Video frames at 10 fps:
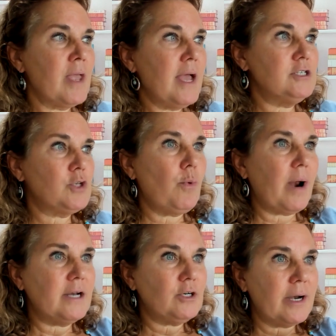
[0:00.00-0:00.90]
And so what
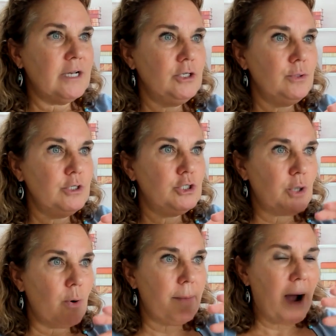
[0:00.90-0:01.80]
I try to do is
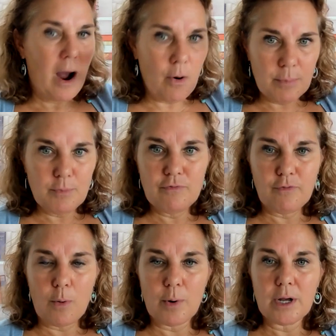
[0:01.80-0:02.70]
show them how to move
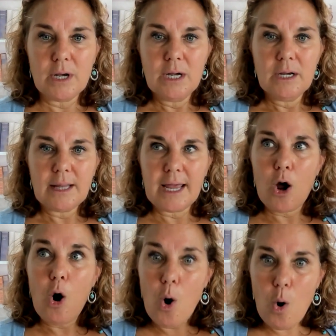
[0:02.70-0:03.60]
forward. Like
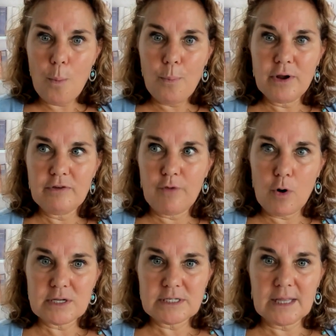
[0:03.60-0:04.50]
hope, we
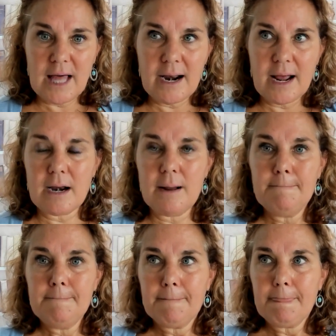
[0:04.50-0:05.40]
focus a lot on
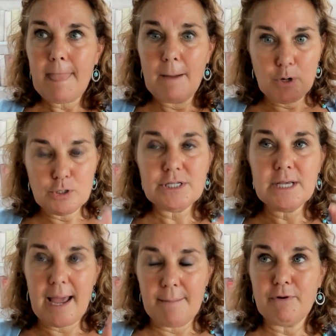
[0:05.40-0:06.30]

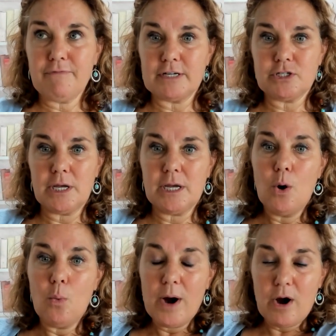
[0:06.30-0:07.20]
personally and professionally.
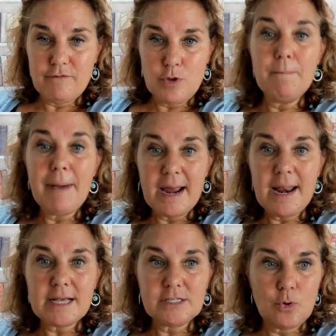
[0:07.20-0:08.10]
Where have you been
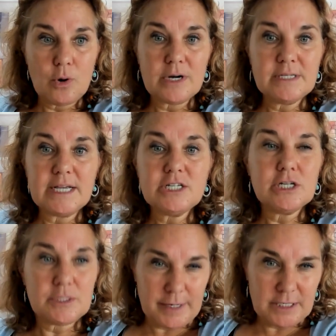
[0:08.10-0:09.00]
as an organization,
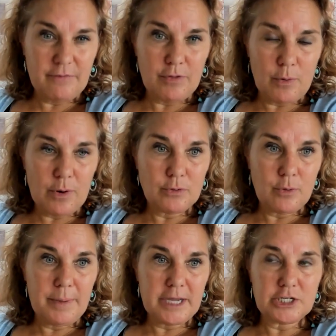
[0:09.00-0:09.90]
especially if they're going through
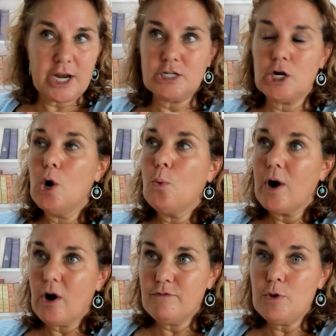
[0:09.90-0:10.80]
a big change?
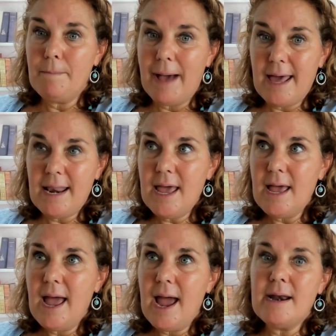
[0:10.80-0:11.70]
Where have you been?
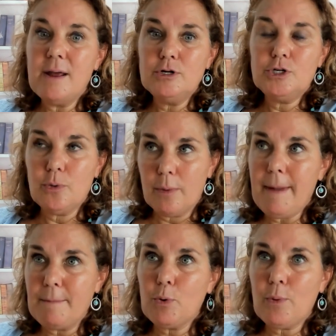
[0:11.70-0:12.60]
And do you
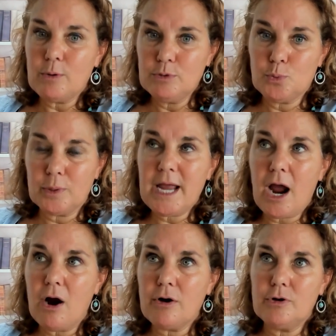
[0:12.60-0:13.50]
remember when it was really
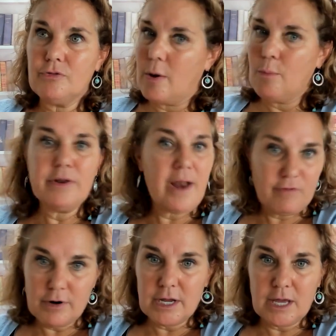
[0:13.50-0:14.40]
hard and you thought, we're
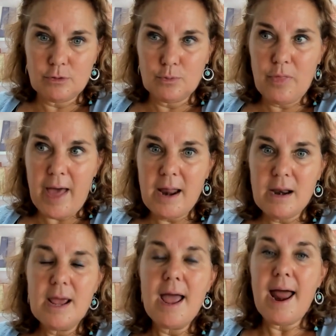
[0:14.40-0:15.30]
never going to get through that?
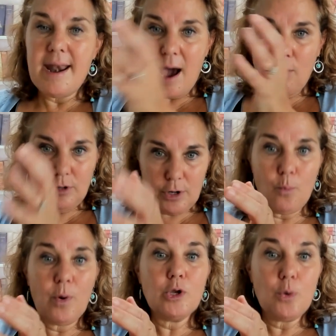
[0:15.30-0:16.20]
And now look at
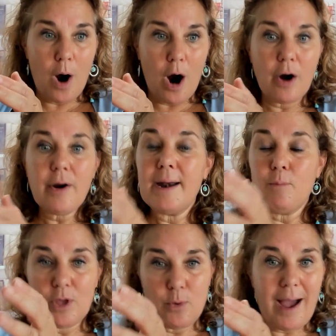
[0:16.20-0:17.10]
where you are and
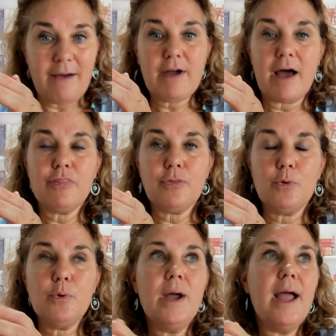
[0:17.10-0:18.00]
what you have gotten
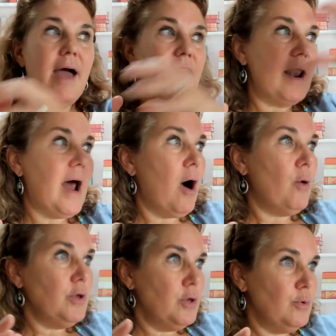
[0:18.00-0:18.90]
through. And then how
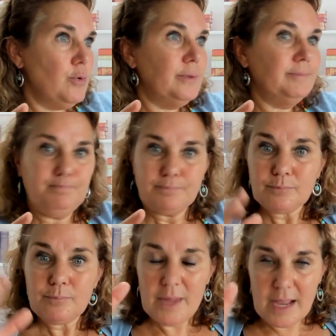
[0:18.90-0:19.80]
do you
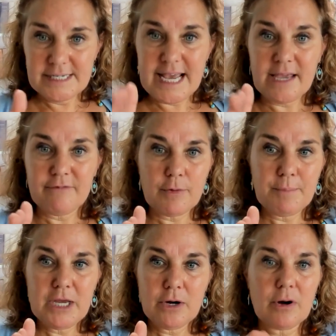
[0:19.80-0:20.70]
take it from
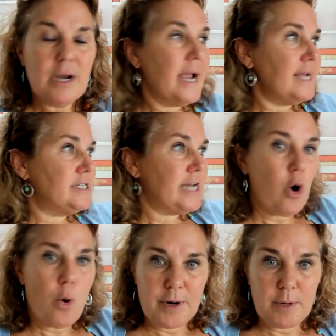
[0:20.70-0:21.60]
here and stay
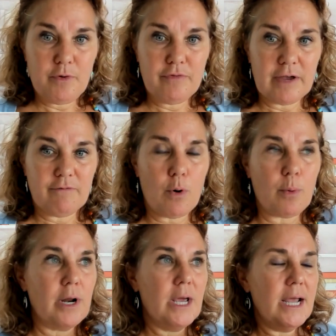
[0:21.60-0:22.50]
open to moving it
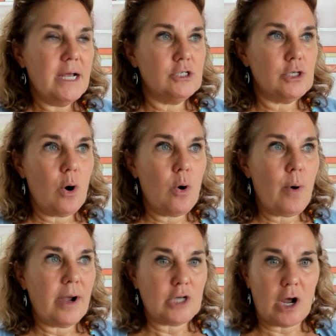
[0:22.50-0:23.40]
forward? And so
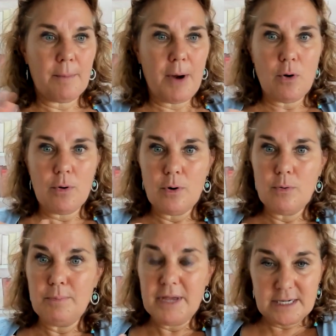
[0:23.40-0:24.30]
I talk about
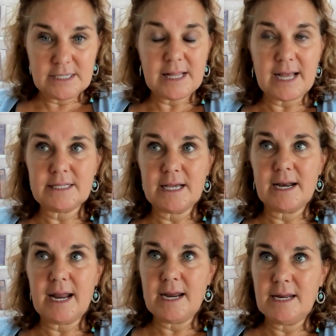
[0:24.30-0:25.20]
being dyslexic
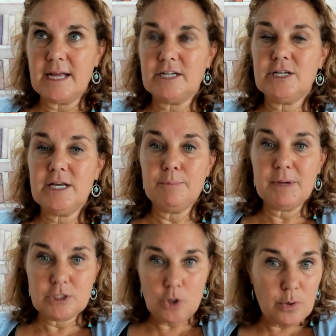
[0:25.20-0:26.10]
and ADHD and
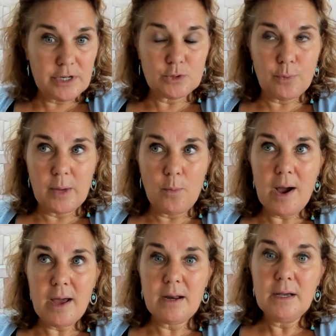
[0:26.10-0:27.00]
being told at
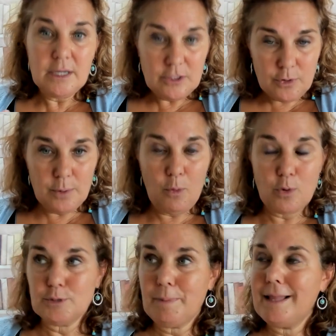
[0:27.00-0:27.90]
21 due to poor
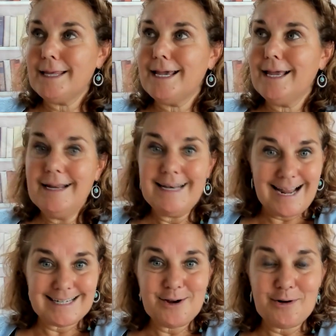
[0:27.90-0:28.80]
spelling
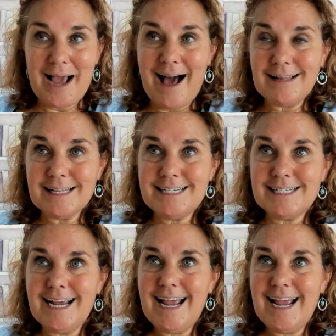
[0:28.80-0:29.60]
not to go to college.